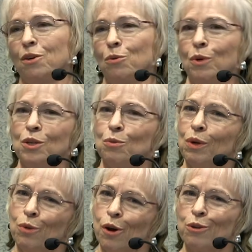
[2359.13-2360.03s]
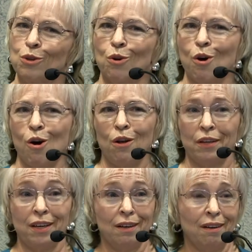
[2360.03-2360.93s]
which we would also call
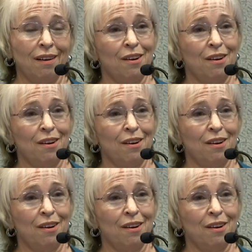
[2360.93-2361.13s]
in